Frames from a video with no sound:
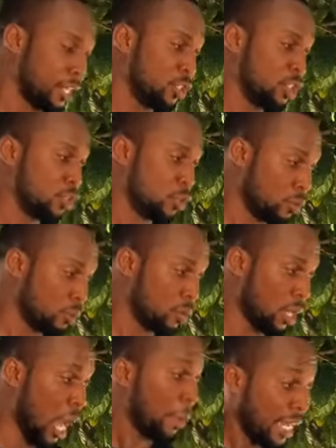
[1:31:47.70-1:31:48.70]
against you?
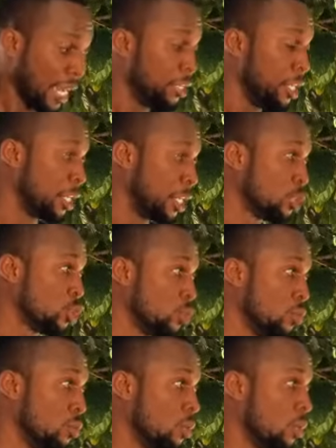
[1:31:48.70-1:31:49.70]
Am I lying against
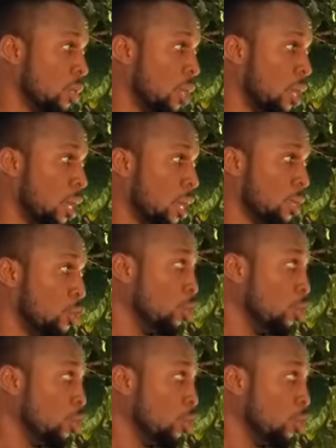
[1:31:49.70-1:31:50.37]
you? Huh?